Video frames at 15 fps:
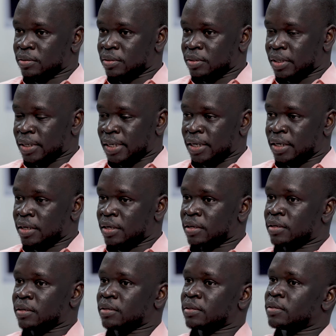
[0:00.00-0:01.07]
in the
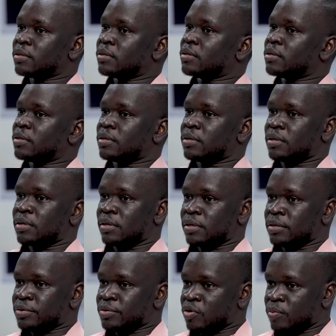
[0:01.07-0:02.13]
clinic,
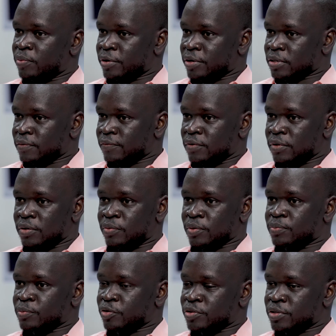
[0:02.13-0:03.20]
intraoperatively
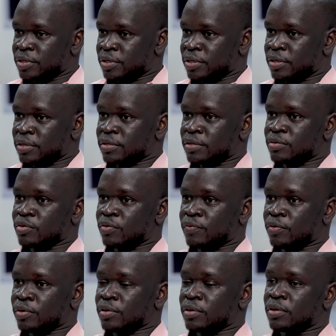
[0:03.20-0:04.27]
with procedures and so
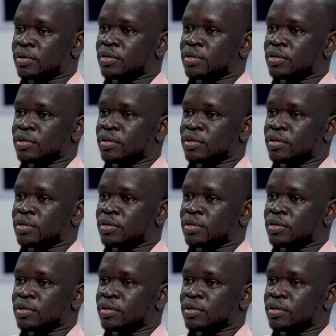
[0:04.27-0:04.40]
forth.